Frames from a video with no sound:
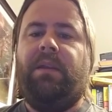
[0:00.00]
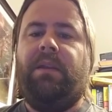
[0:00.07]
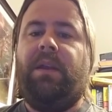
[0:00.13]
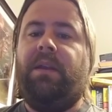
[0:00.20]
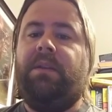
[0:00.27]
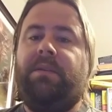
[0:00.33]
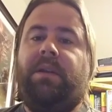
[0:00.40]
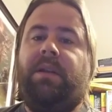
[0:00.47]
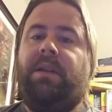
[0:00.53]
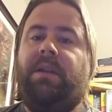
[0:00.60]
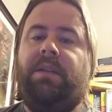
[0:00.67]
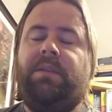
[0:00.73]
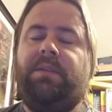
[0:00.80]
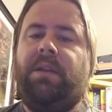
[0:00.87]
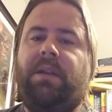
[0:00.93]
Yeah, it's not
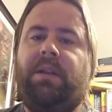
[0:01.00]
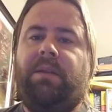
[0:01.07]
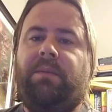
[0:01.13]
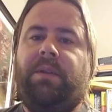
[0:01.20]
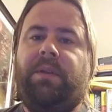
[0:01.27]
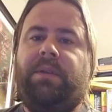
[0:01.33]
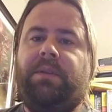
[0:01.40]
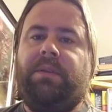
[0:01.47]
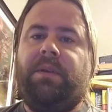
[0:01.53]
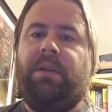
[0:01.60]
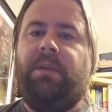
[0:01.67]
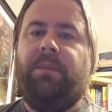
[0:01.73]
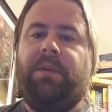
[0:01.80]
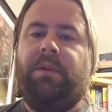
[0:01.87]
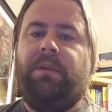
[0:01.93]
a religious
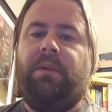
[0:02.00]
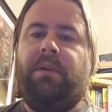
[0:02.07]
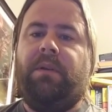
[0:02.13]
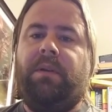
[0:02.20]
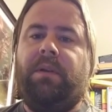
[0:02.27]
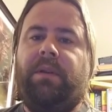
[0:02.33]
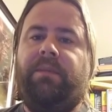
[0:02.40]
argument at all.